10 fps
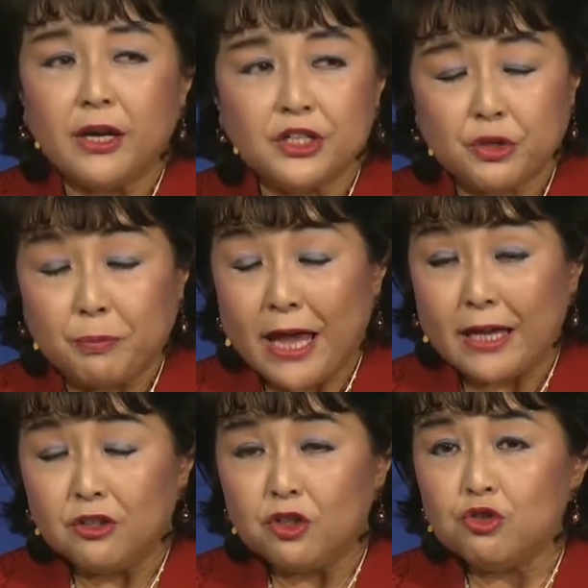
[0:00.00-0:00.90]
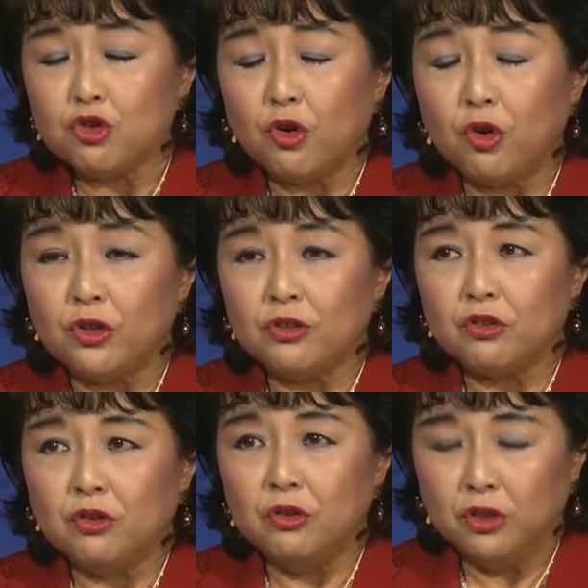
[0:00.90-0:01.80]
Japan enjoyed
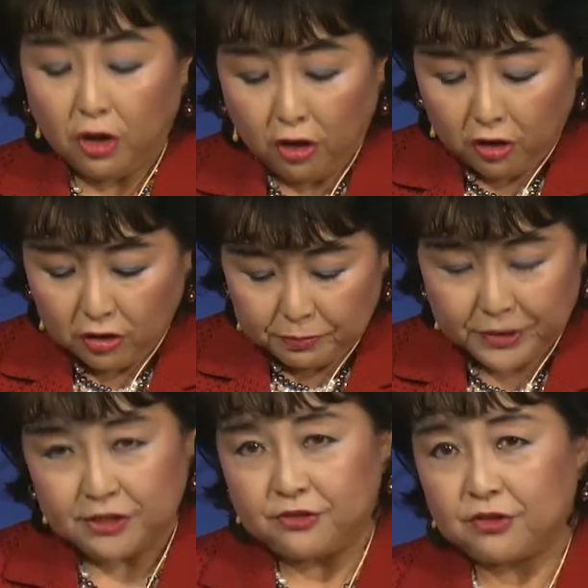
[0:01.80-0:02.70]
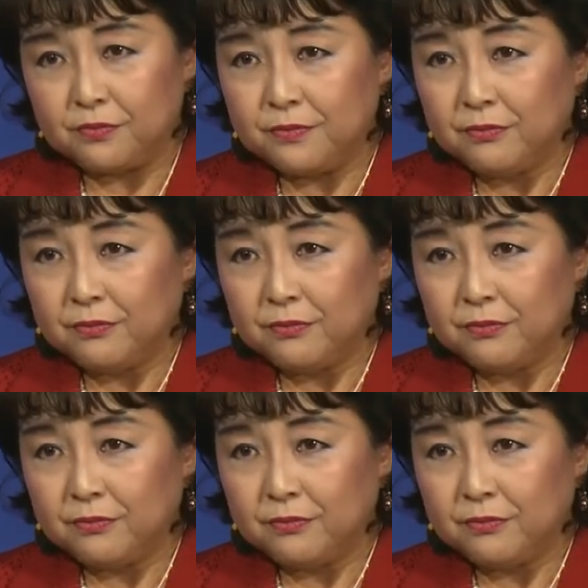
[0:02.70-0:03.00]
long peace.